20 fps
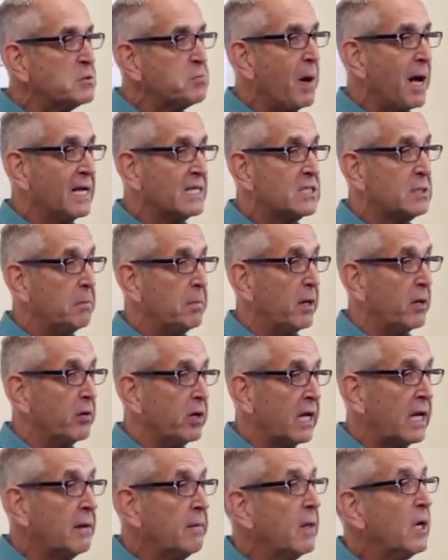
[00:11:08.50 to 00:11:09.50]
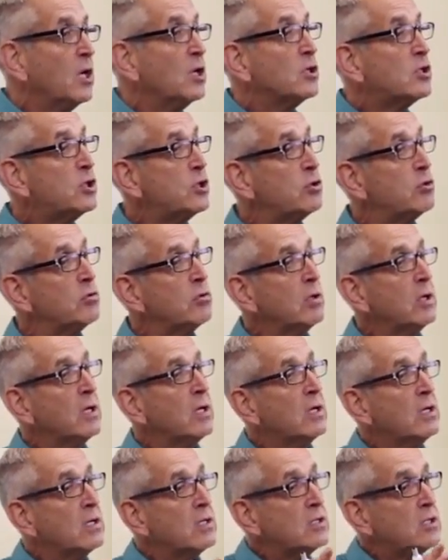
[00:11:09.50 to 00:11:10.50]
responsibility to
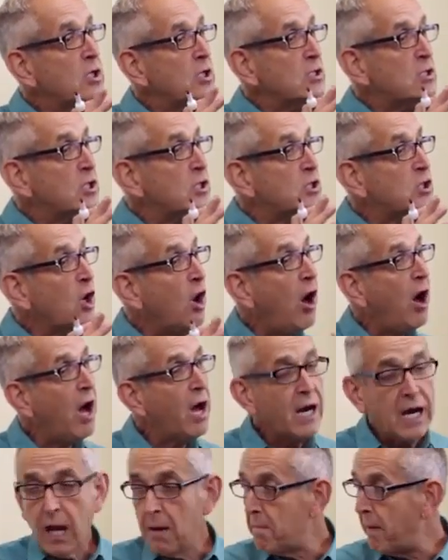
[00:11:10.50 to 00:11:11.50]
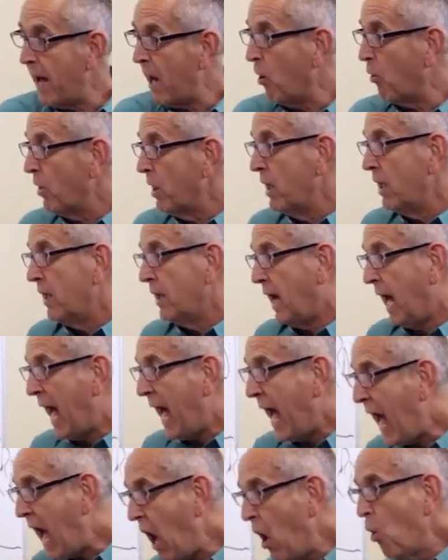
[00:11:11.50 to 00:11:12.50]
talk about
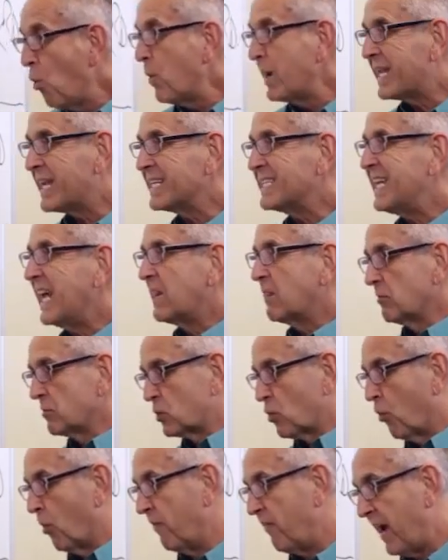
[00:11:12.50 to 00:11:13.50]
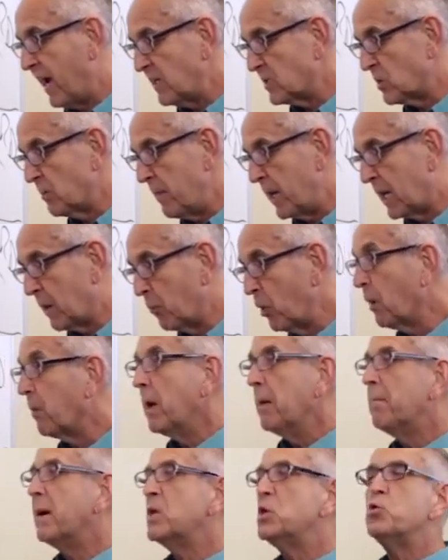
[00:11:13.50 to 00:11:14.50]
how we can take those core values and make them
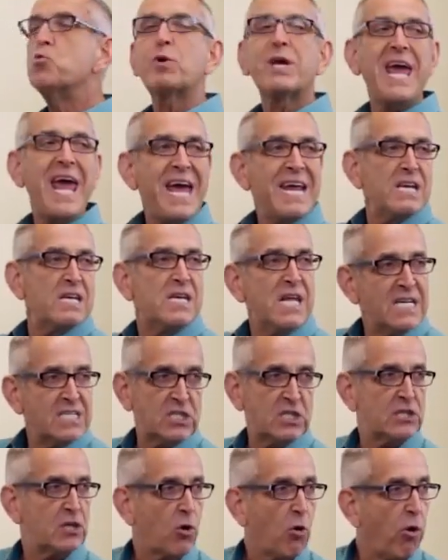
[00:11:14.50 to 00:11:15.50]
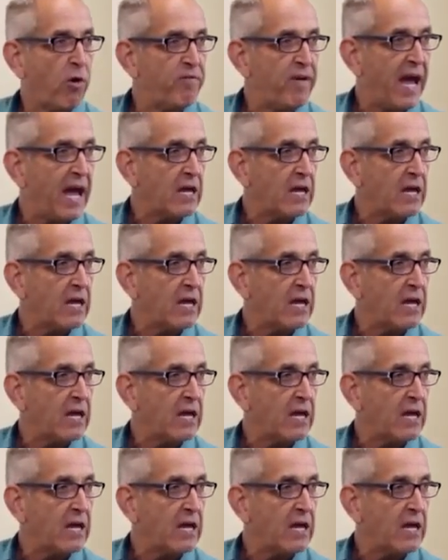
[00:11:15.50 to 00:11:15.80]
real, but you can't ditch the core